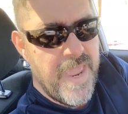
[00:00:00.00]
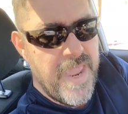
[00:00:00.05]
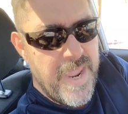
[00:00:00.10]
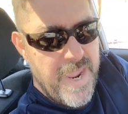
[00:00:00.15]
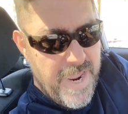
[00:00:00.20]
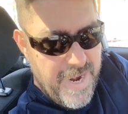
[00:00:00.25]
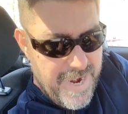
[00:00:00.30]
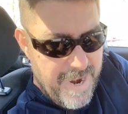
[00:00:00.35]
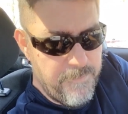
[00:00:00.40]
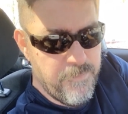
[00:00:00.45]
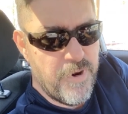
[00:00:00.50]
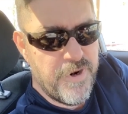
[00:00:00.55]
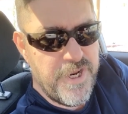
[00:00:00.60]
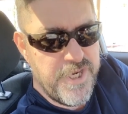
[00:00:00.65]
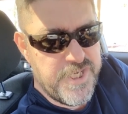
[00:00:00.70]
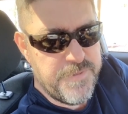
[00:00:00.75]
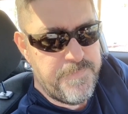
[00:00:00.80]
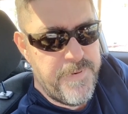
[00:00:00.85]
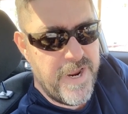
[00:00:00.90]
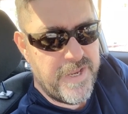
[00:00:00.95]
And I'm going to
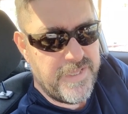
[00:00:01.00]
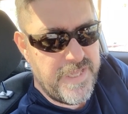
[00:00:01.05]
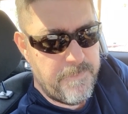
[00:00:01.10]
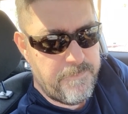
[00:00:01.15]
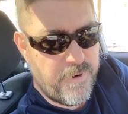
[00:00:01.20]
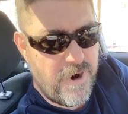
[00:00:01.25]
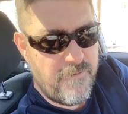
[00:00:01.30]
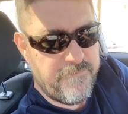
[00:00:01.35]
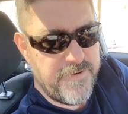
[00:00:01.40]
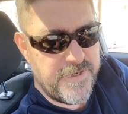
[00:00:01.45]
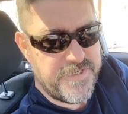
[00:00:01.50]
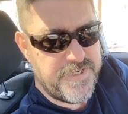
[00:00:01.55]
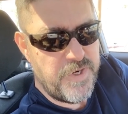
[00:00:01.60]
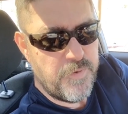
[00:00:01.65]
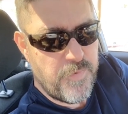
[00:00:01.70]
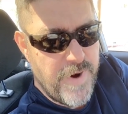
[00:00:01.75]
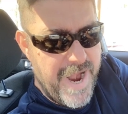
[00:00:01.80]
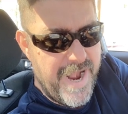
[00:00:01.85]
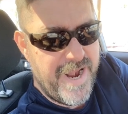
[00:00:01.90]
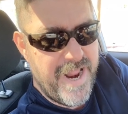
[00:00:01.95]
speak the prophecy
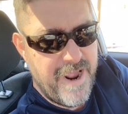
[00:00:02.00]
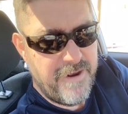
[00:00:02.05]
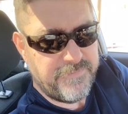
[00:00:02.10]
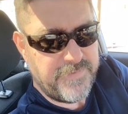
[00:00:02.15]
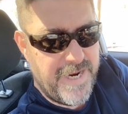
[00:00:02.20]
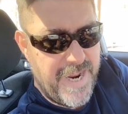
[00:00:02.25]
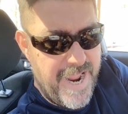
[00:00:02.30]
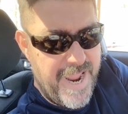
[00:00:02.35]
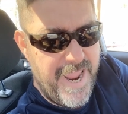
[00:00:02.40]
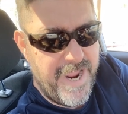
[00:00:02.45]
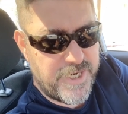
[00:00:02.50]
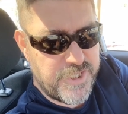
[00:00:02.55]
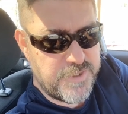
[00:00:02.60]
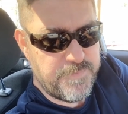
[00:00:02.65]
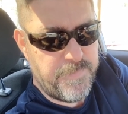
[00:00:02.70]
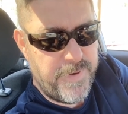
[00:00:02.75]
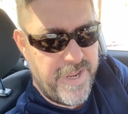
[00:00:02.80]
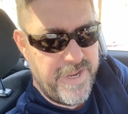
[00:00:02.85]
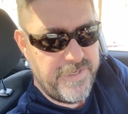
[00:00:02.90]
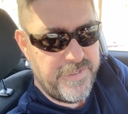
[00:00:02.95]
right after I
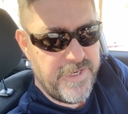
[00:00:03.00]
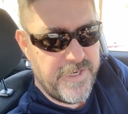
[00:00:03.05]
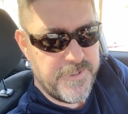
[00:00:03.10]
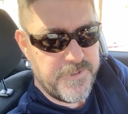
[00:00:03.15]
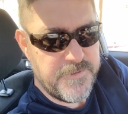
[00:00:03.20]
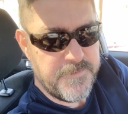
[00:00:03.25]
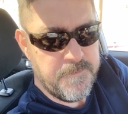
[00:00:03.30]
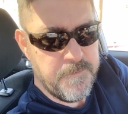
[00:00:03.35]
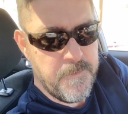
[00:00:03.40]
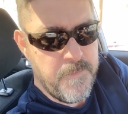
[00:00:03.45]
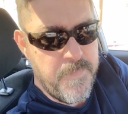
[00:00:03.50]
explain this.